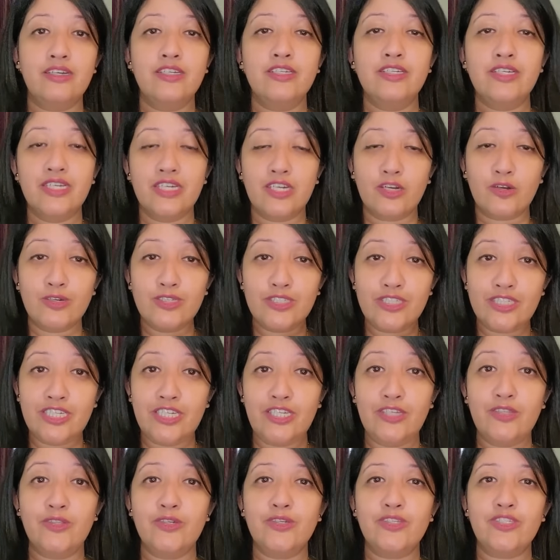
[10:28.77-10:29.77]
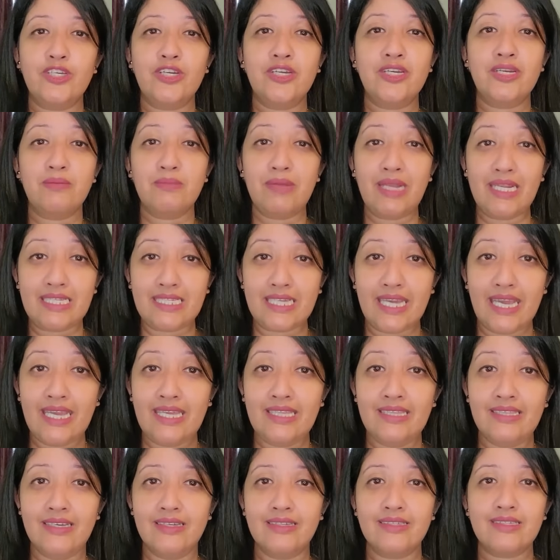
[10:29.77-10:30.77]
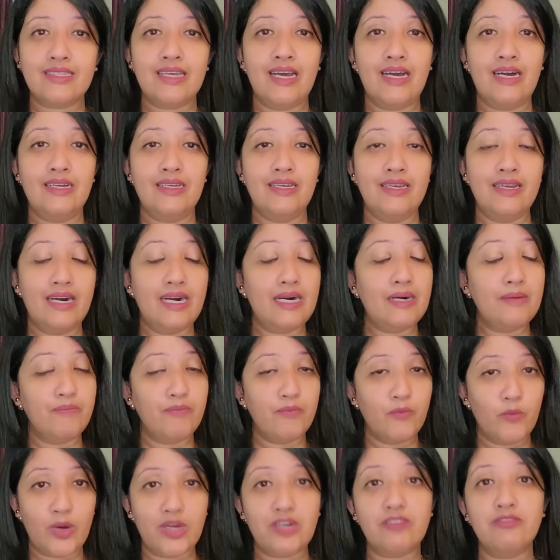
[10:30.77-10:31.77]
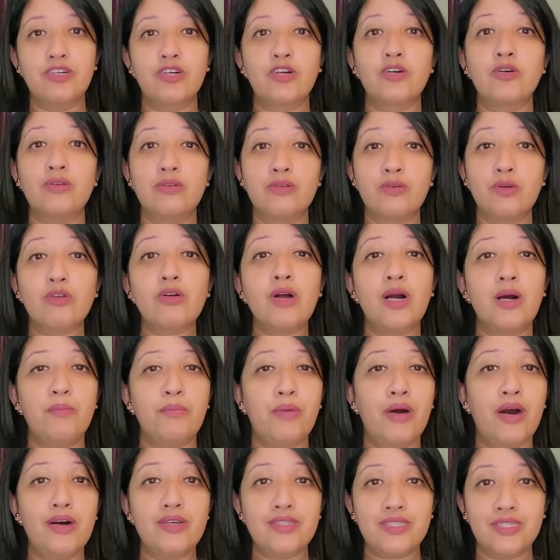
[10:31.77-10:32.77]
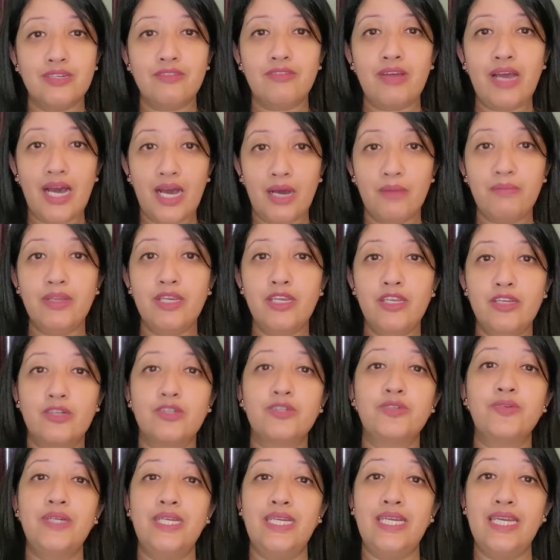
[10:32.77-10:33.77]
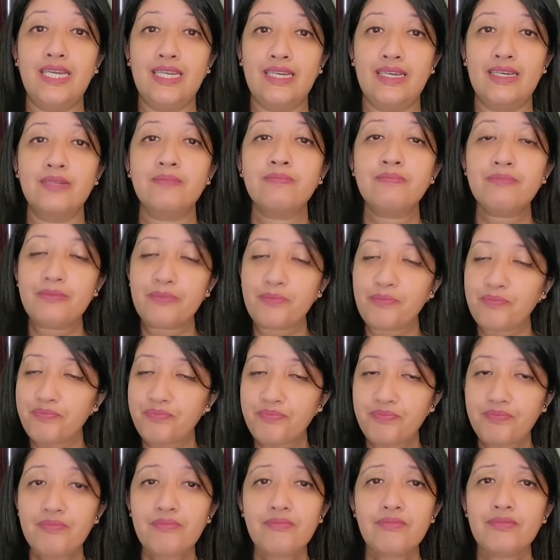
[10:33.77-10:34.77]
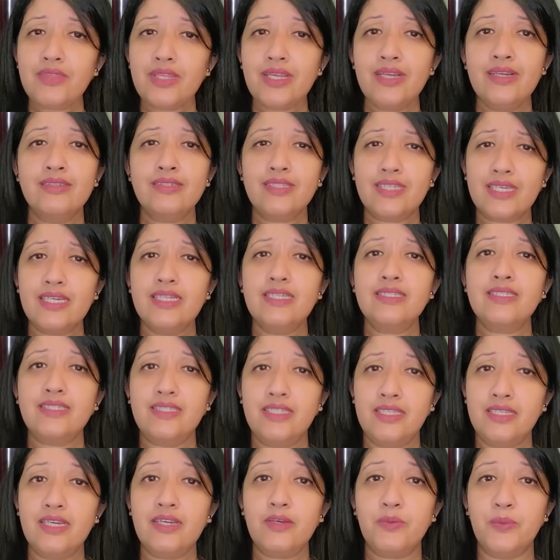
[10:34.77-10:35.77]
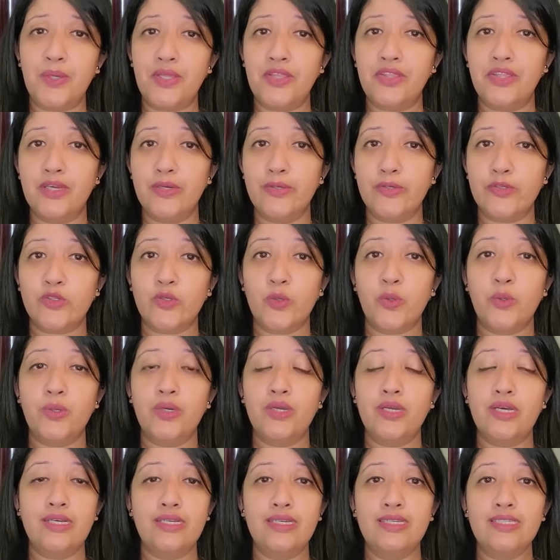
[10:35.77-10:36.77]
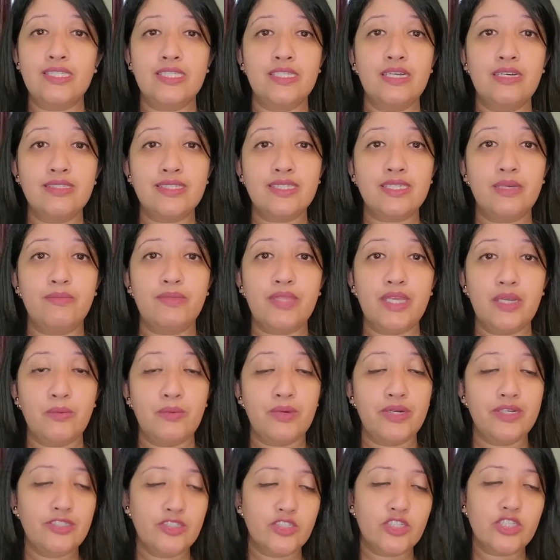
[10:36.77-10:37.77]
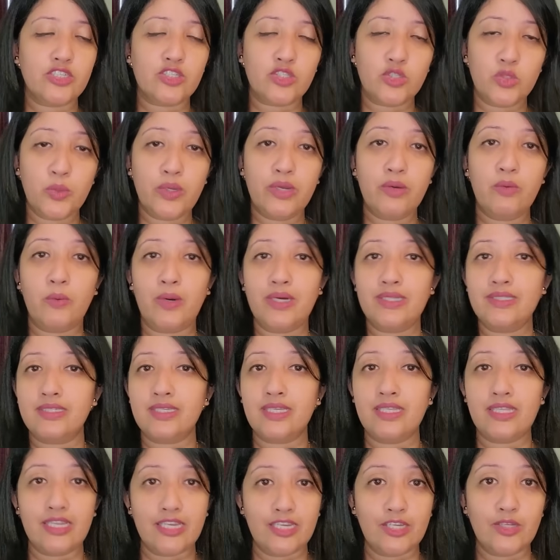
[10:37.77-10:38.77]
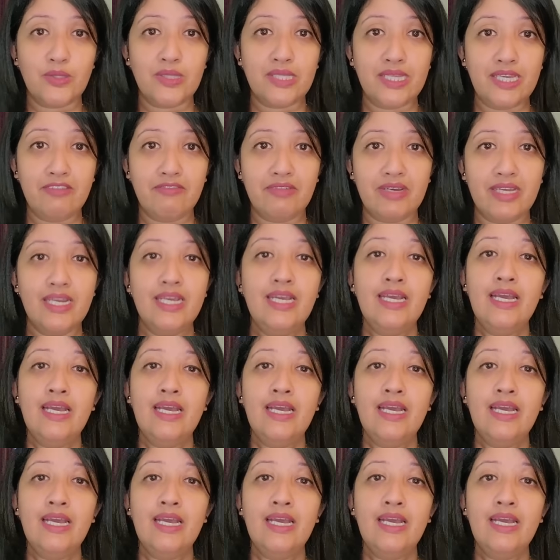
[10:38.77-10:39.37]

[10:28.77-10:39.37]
You're going to continue this. You're going to maintain this and um, whatever uh, positive habit you created it's going to stick with you. So uh, it's not something where you just do it once and then you leave it.